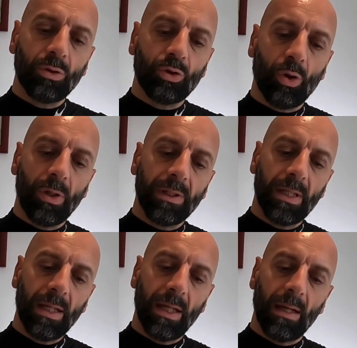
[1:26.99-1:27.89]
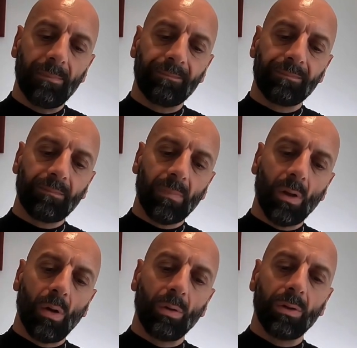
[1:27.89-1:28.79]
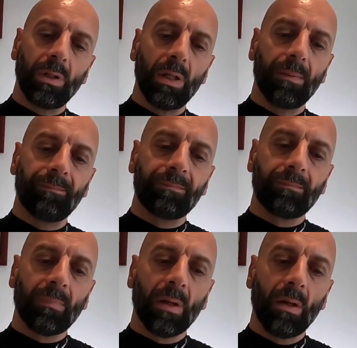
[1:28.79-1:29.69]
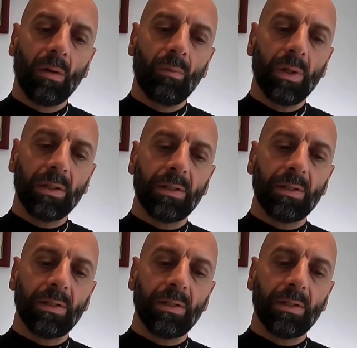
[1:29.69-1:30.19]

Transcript: joint here on the rear